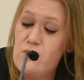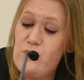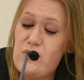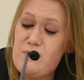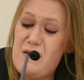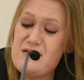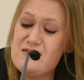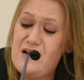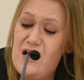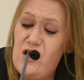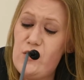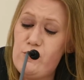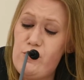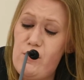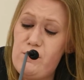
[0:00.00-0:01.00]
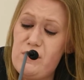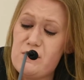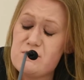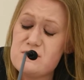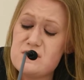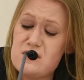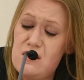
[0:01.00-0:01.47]
with mental health
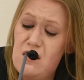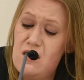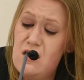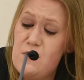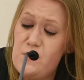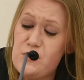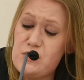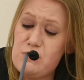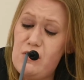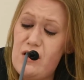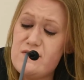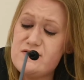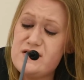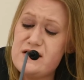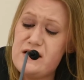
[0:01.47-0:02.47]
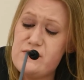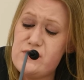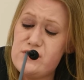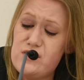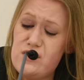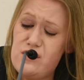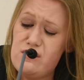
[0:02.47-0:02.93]
problems that you might have seen in
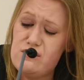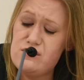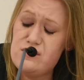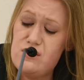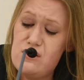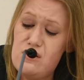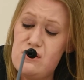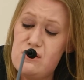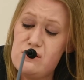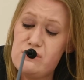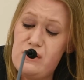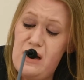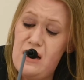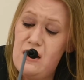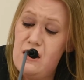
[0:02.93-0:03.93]
the news who,